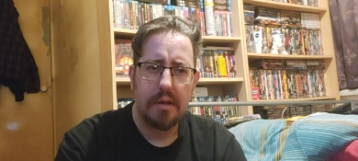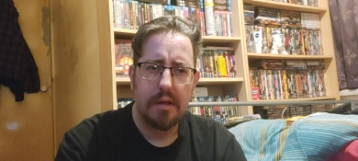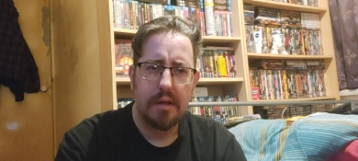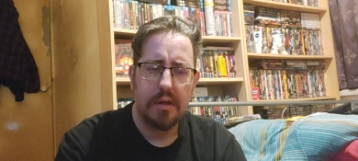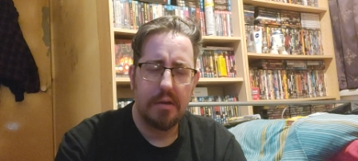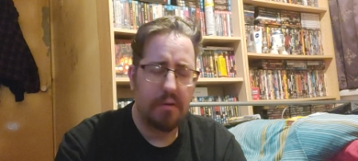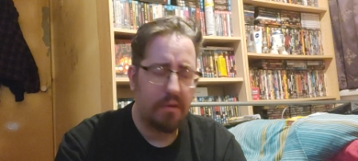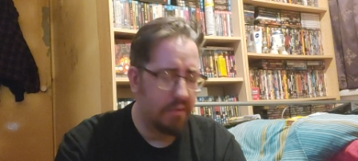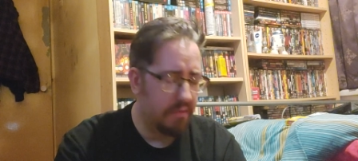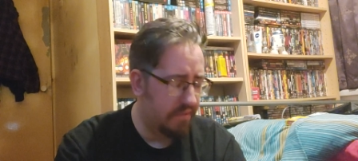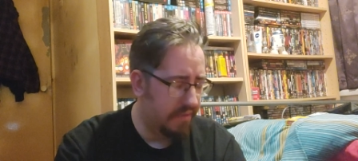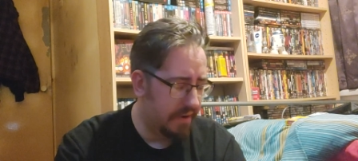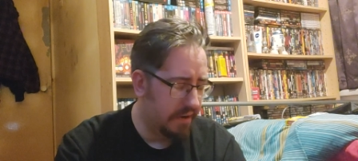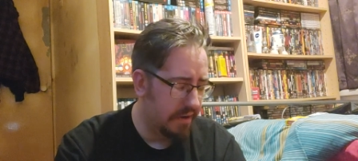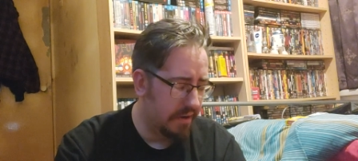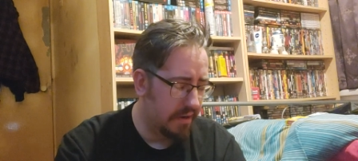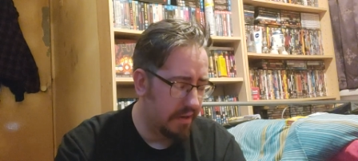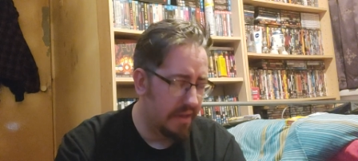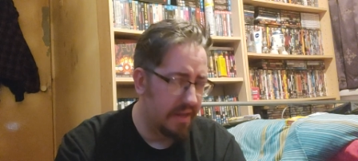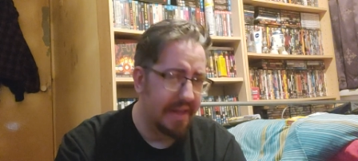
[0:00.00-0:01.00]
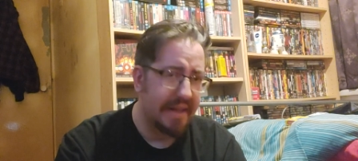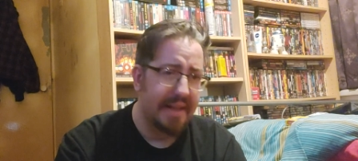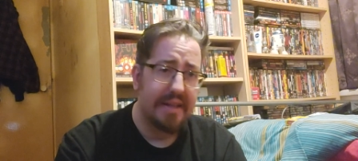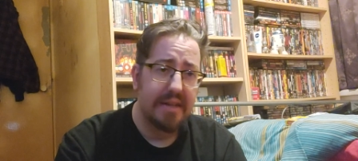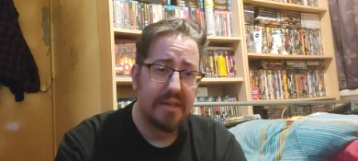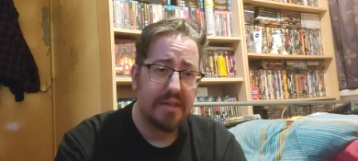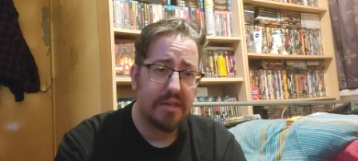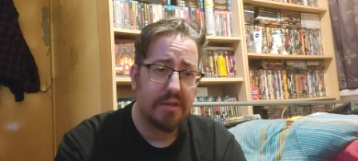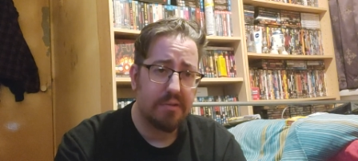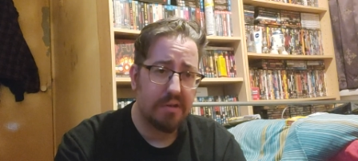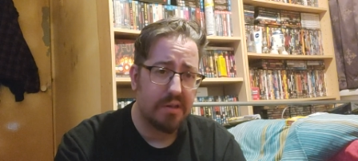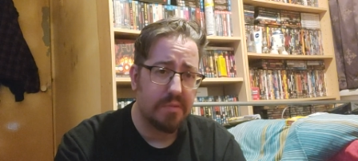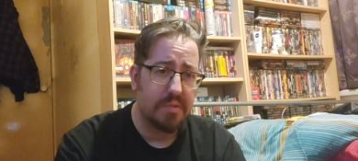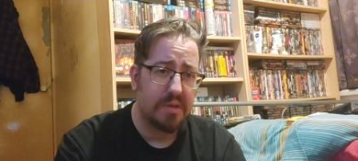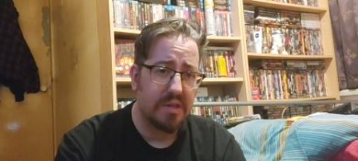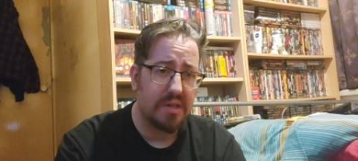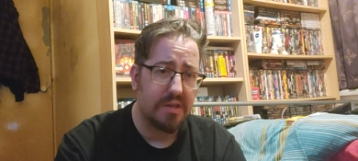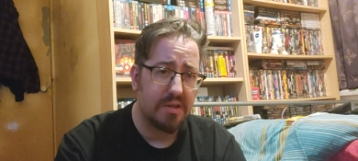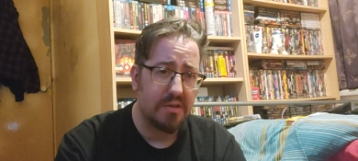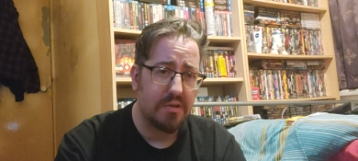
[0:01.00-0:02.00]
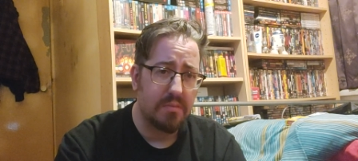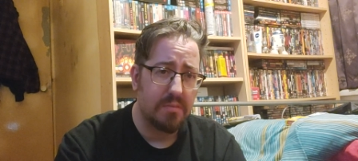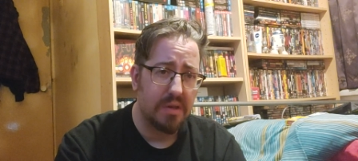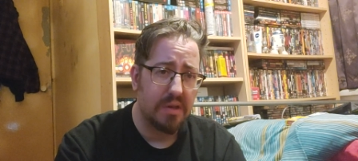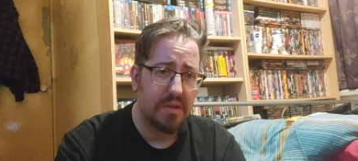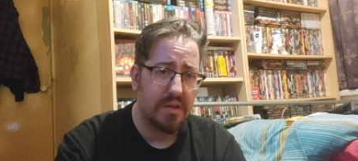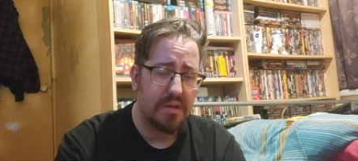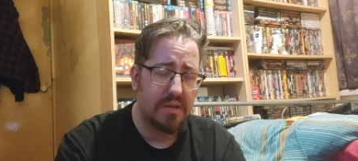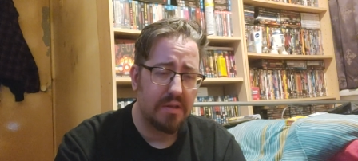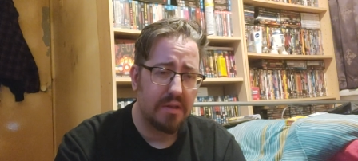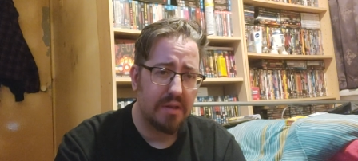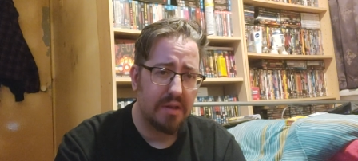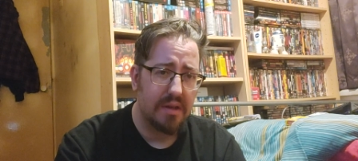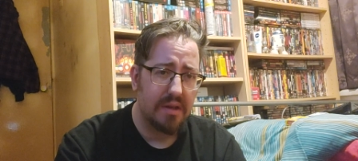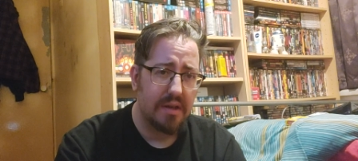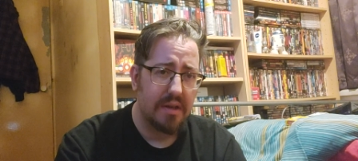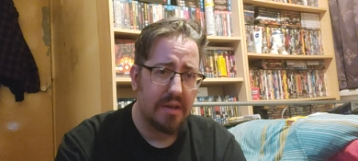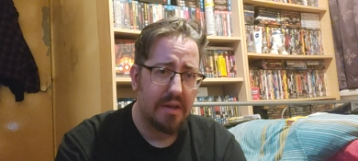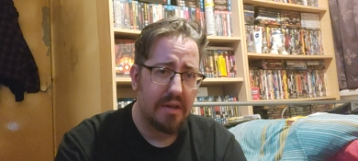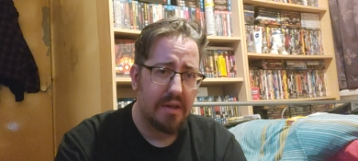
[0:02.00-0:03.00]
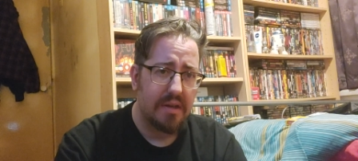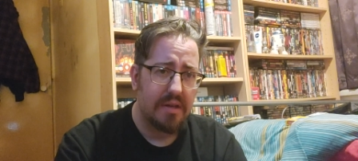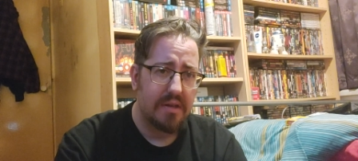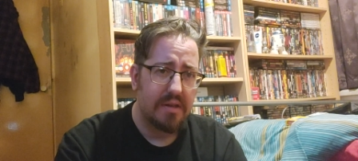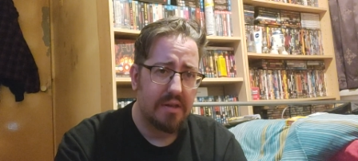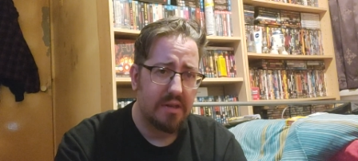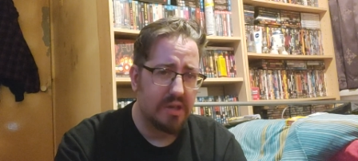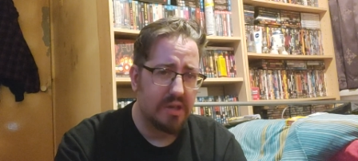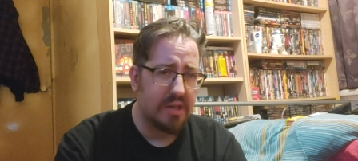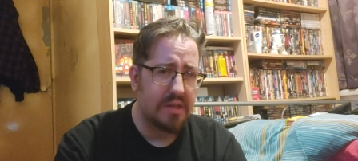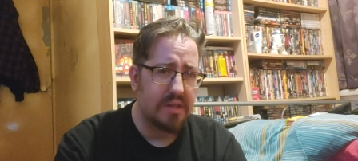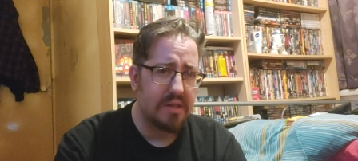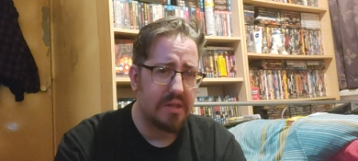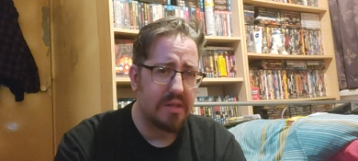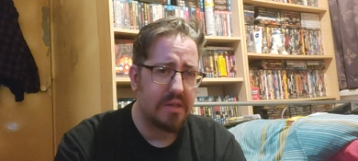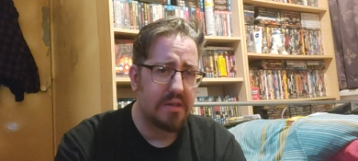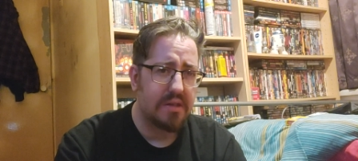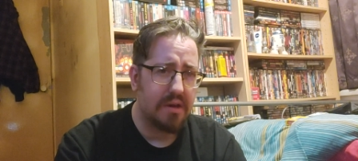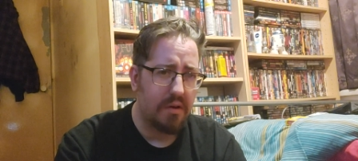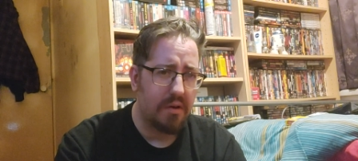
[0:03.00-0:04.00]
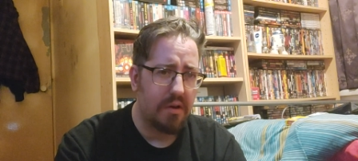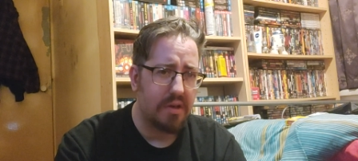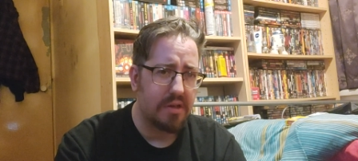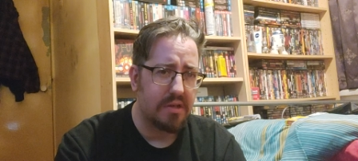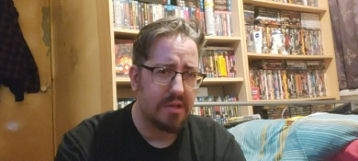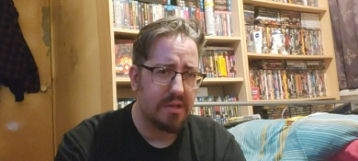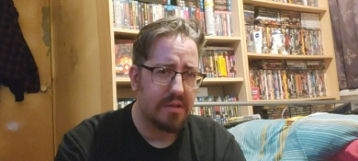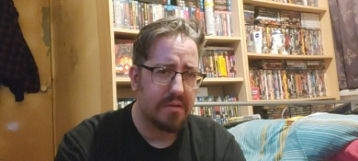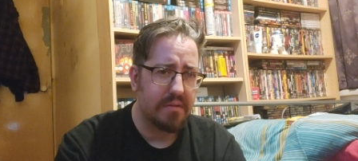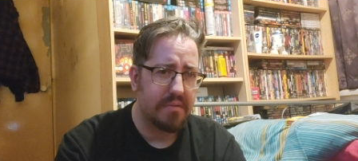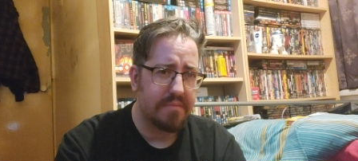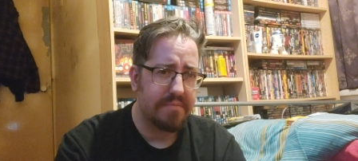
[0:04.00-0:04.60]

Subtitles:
Oh, fuck. It's Christmas in 2 months. Jesus Christ.